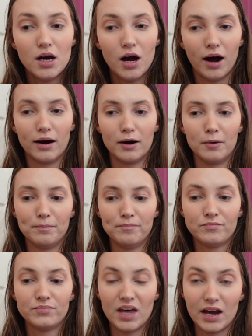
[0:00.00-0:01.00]
They're
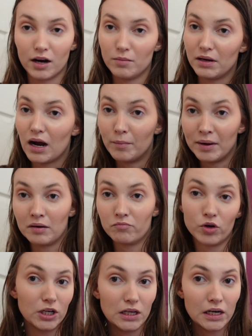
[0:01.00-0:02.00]
going to be coming
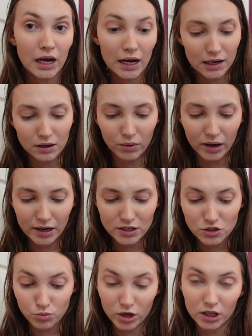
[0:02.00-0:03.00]
really in handy when I
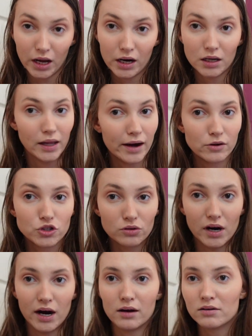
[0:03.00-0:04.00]
just want to like lounge
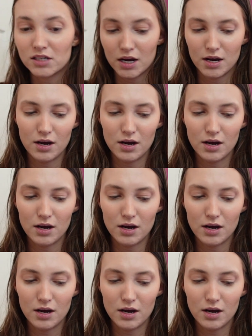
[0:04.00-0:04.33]
around.